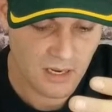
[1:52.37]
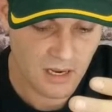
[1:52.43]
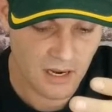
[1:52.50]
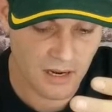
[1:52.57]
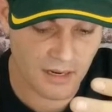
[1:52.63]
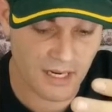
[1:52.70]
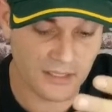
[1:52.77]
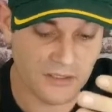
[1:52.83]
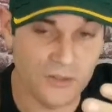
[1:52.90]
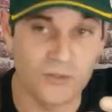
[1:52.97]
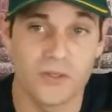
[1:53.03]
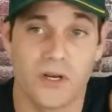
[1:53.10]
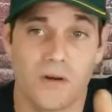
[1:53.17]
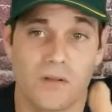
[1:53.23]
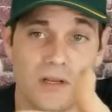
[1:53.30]
and I do
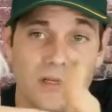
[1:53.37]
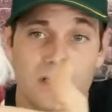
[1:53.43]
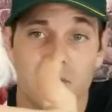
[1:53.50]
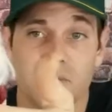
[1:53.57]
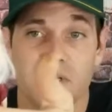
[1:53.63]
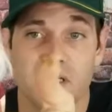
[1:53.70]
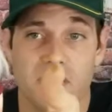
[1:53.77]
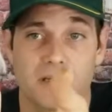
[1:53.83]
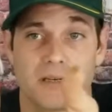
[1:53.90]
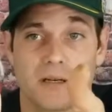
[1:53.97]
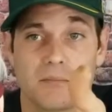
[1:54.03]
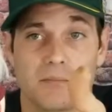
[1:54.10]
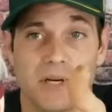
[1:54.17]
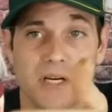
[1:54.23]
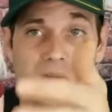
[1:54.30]
know that he's missing
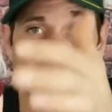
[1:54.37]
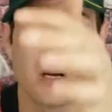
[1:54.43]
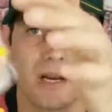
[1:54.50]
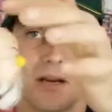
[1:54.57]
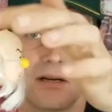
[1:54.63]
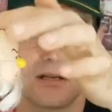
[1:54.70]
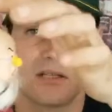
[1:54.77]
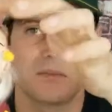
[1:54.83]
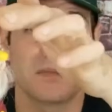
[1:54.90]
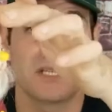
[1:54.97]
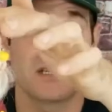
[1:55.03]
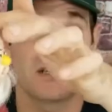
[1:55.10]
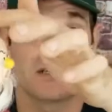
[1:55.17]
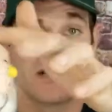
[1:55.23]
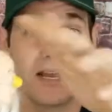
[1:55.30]
a belt and he's
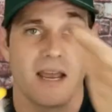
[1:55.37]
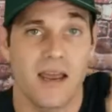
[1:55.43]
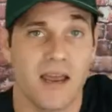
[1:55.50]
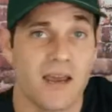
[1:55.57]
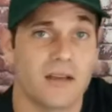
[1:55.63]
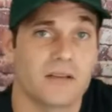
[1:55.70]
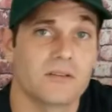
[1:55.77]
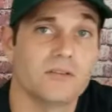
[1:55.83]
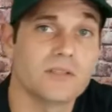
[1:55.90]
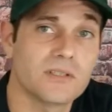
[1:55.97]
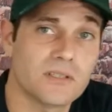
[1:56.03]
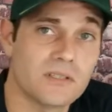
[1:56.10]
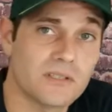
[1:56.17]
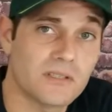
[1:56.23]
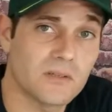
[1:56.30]
missing a hat. And you can
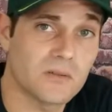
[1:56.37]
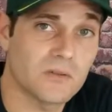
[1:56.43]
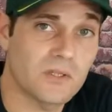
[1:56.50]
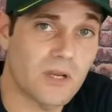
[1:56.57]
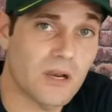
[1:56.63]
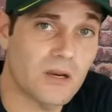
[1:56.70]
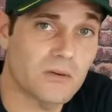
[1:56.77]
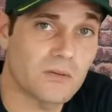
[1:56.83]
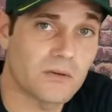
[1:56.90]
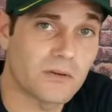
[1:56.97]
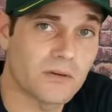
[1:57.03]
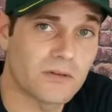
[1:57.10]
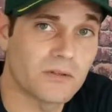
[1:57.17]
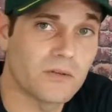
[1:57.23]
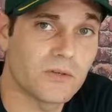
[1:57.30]
see on top
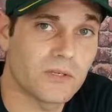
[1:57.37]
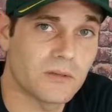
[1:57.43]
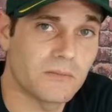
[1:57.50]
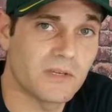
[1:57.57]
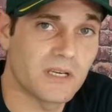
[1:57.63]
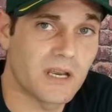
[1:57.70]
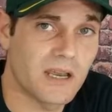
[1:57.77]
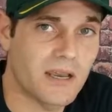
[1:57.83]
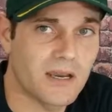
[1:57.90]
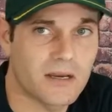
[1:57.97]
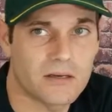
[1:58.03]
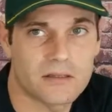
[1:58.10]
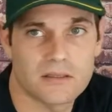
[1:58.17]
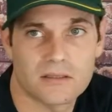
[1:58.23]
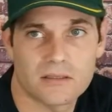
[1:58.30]
where it used to be a
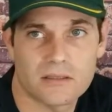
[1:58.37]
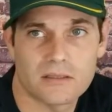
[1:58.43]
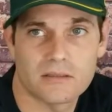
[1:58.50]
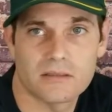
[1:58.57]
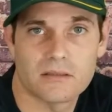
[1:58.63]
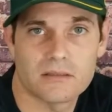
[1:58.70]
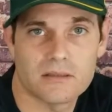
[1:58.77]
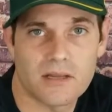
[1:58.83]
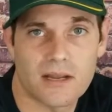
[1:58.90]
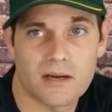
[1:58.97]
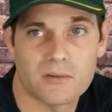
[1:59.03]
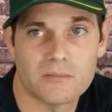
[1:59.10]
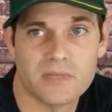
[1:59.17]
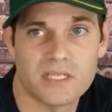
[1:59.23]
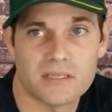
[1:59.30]
hat and it's, it's
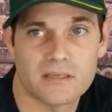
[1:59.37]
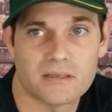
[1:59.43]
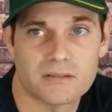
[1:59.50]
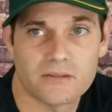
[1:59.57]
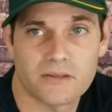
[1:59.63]
now missing,